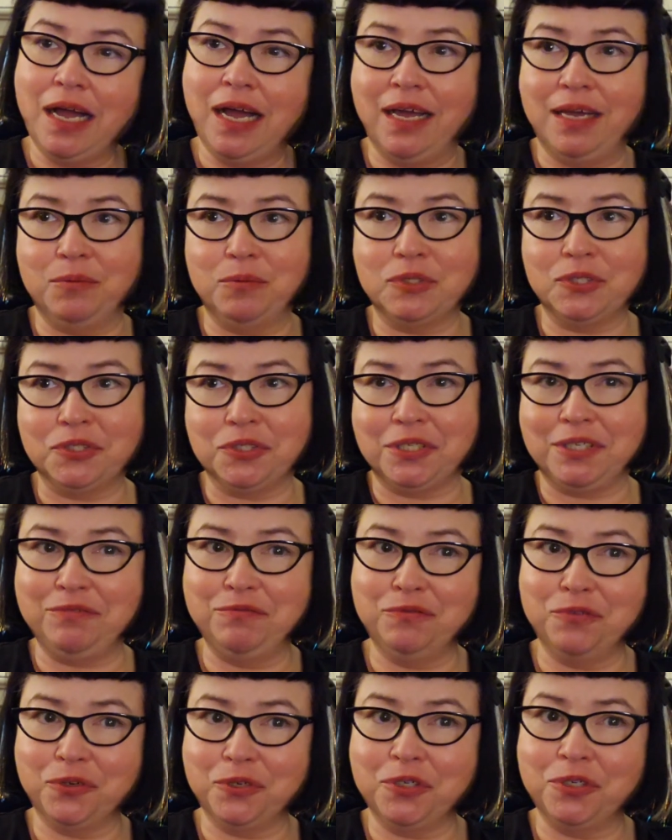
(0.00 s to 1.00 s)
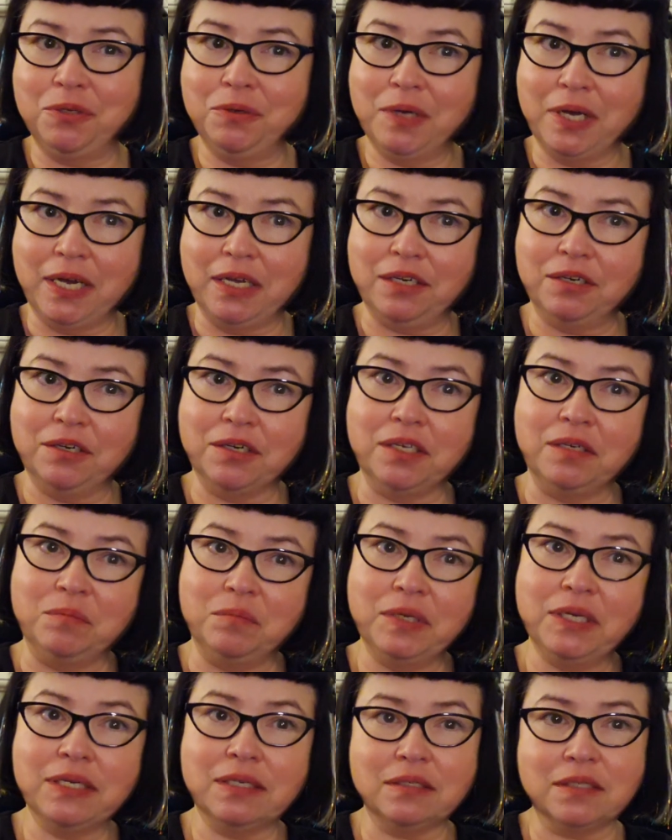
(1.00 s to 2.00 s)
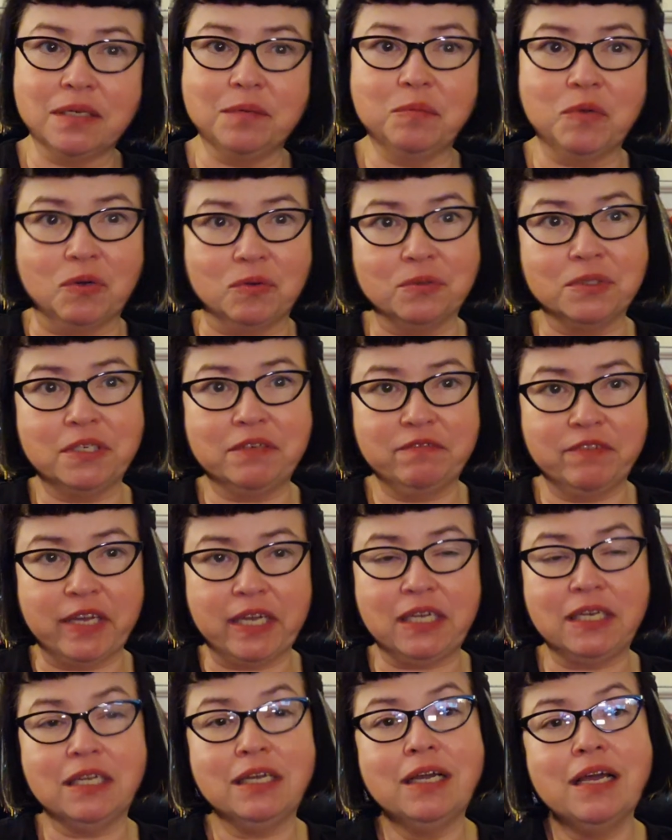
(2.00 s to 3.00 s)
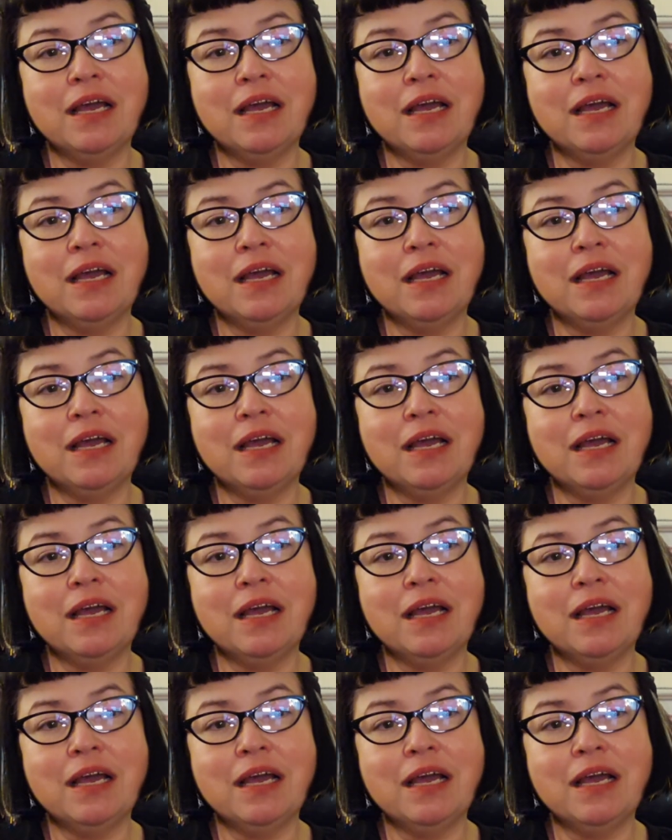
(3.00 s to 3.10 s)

I was looking for a new eye cream because I'm old and vain.